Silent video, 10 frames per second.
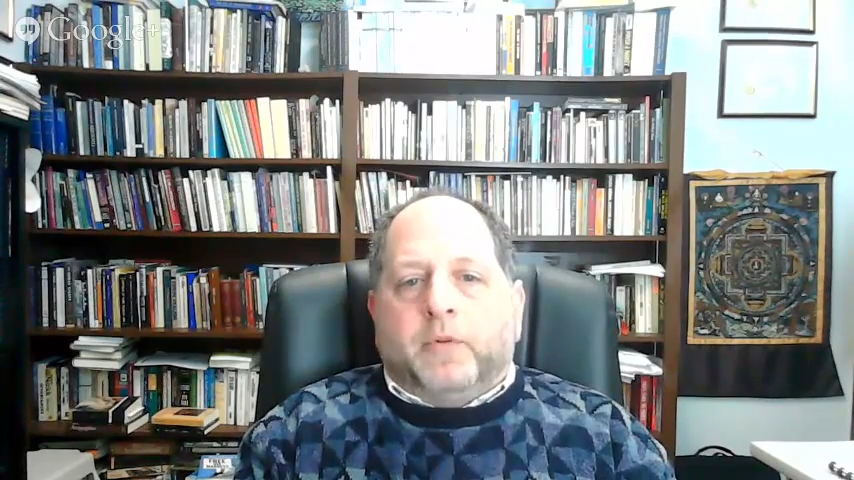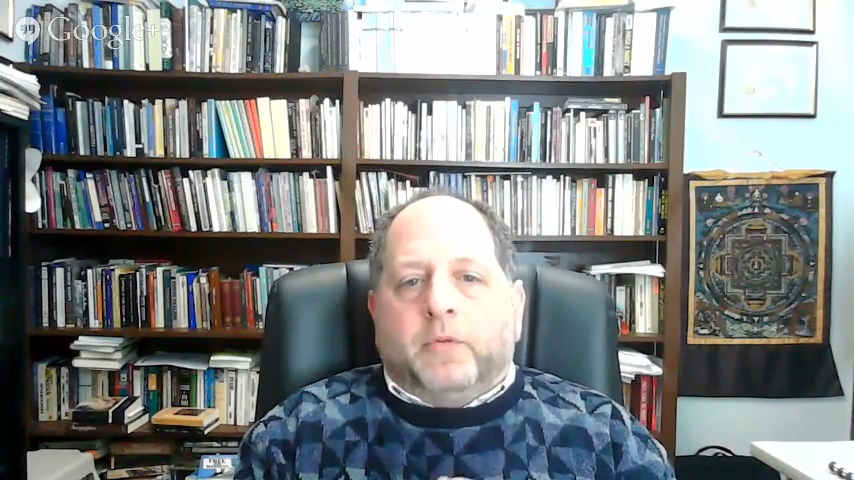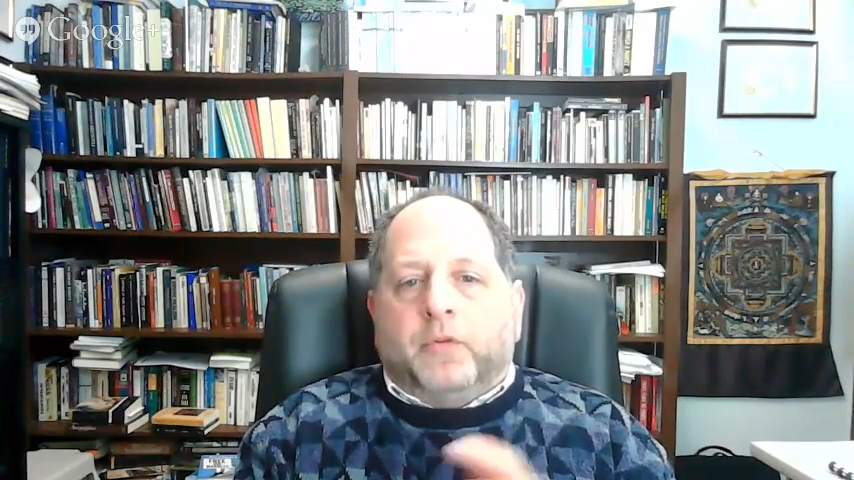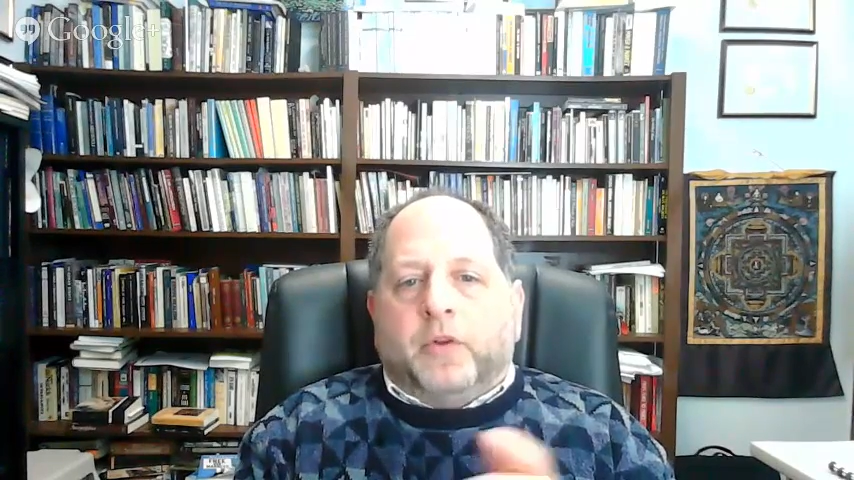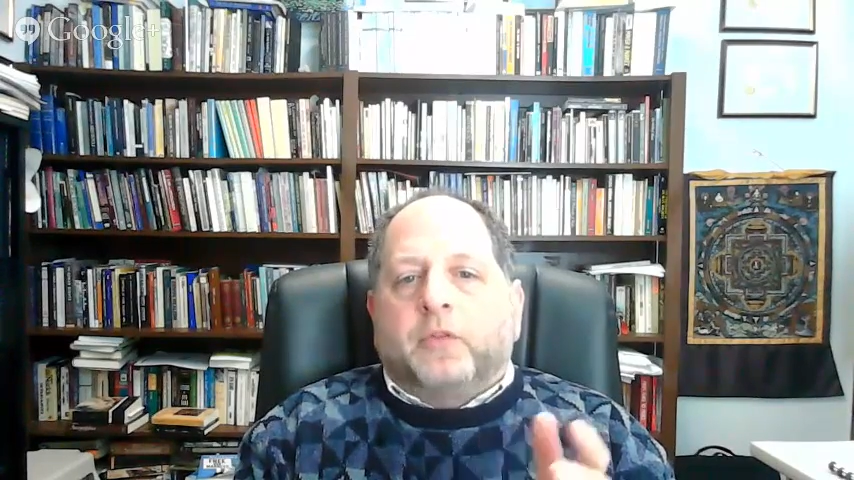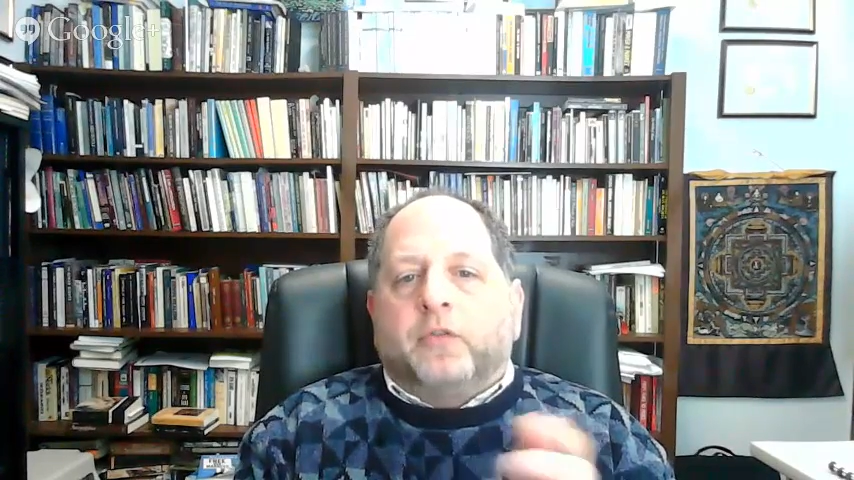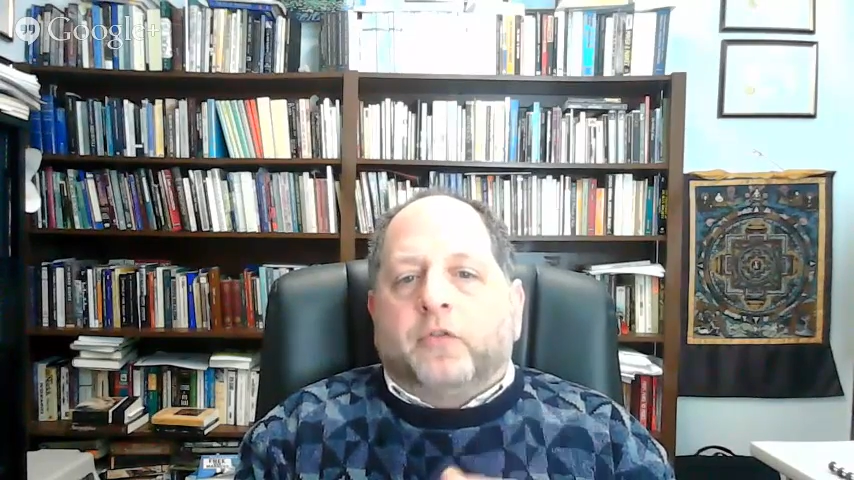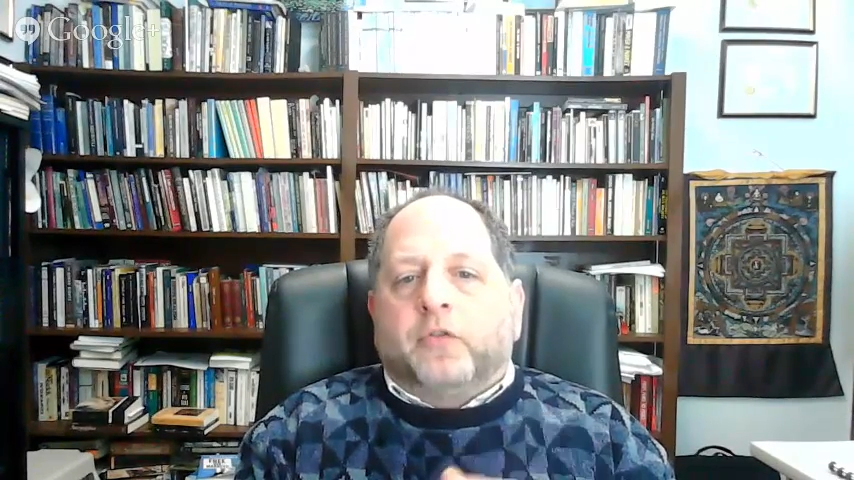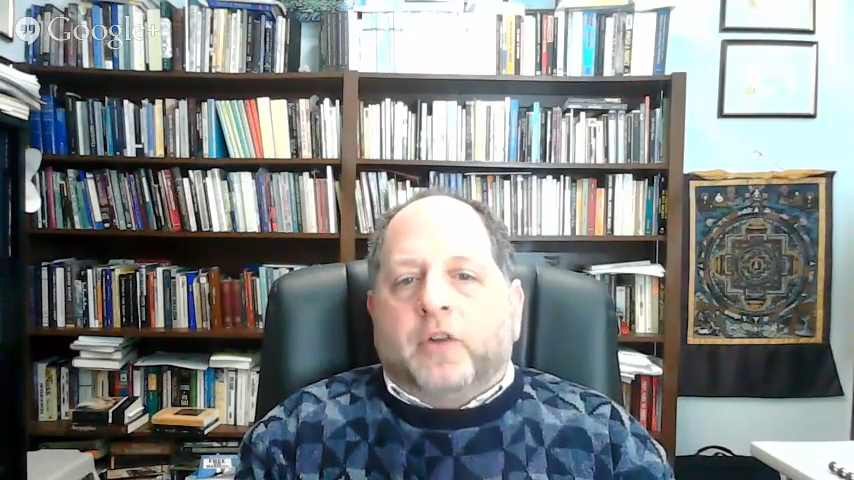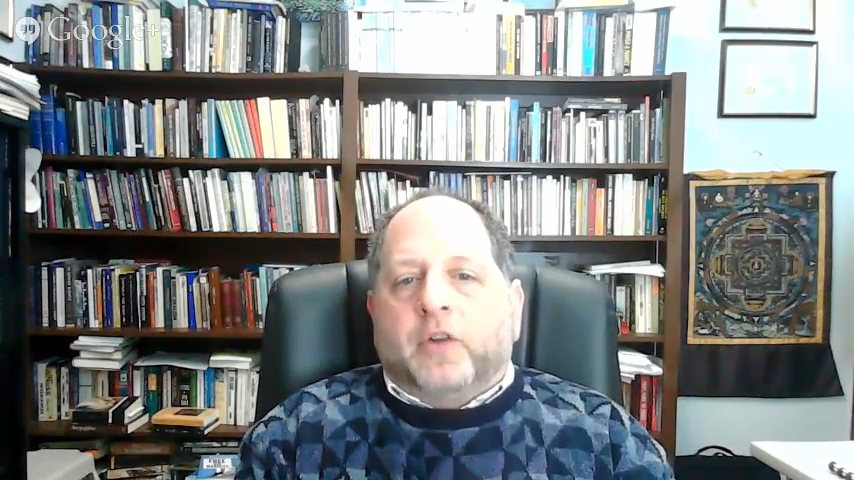and such and
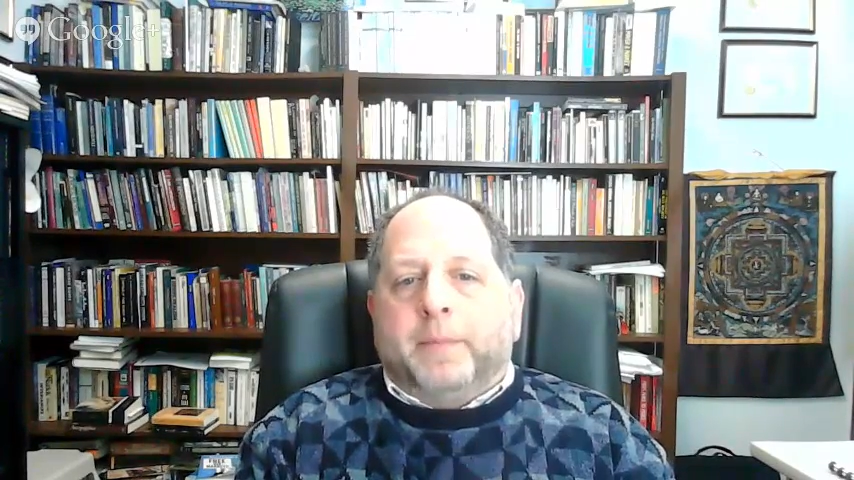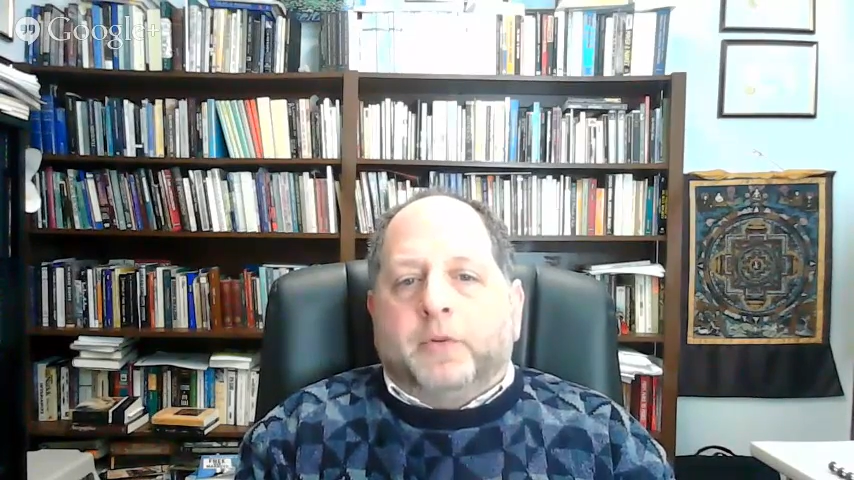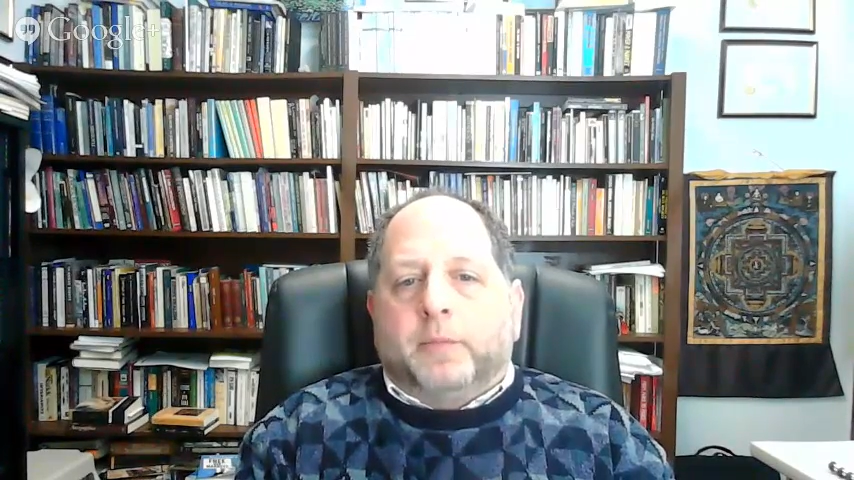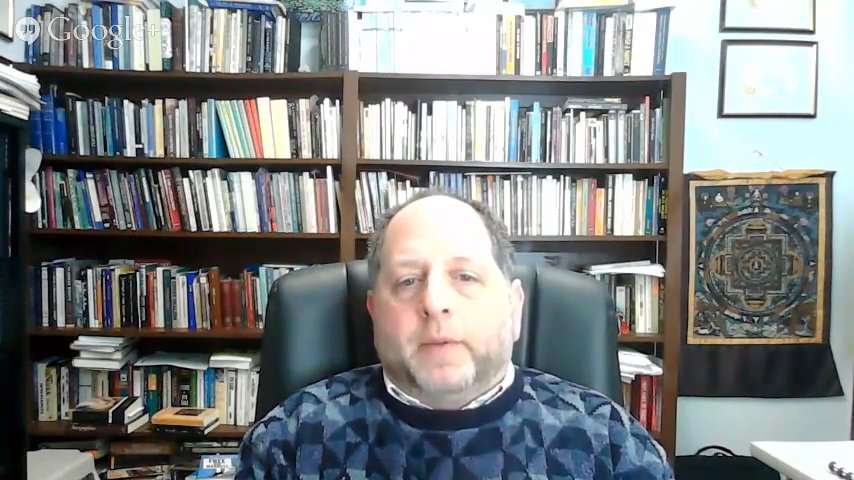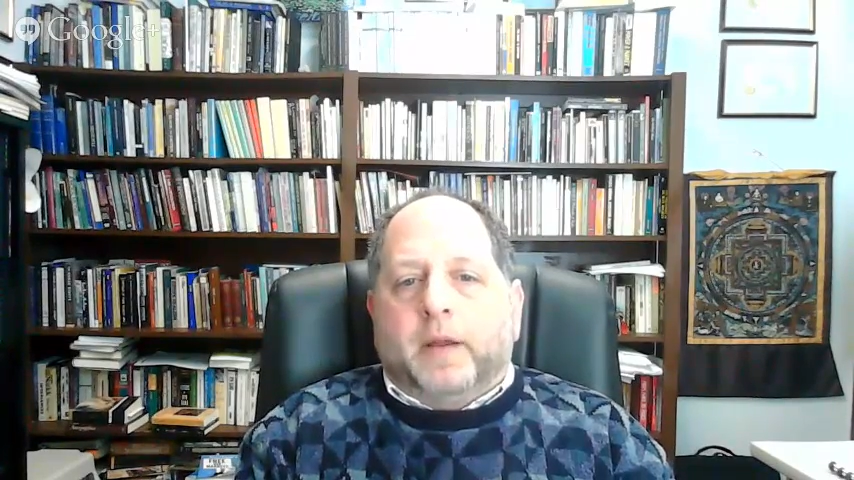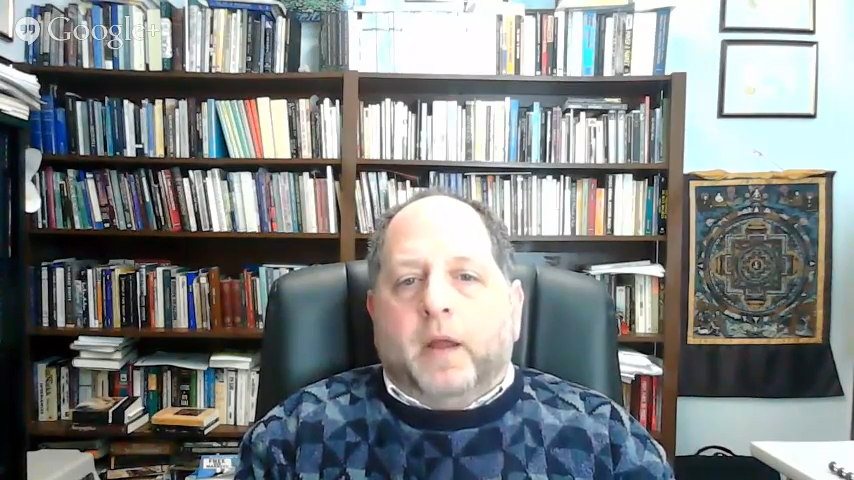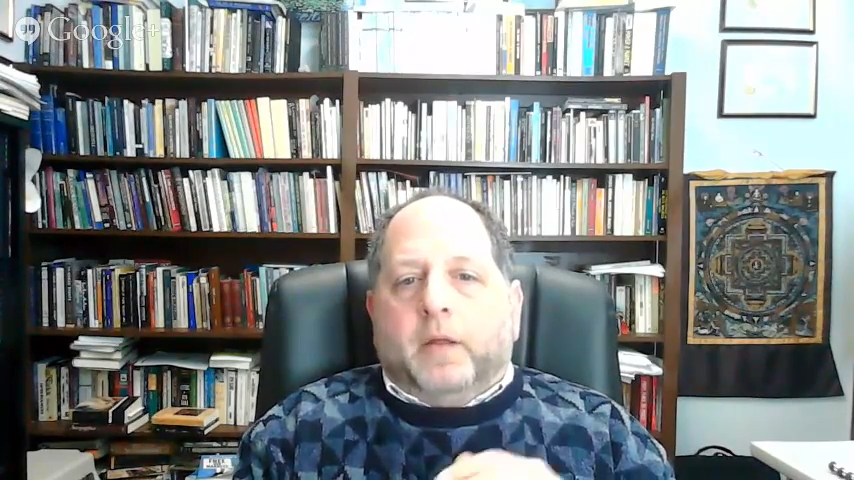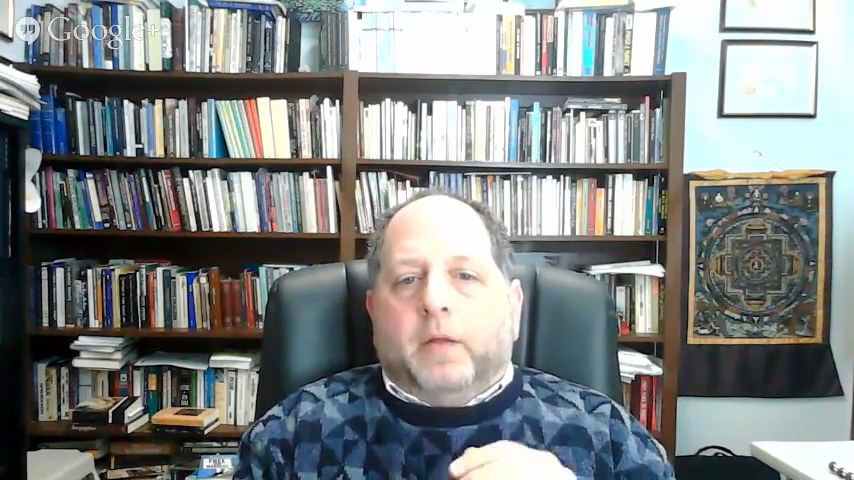such happened to me.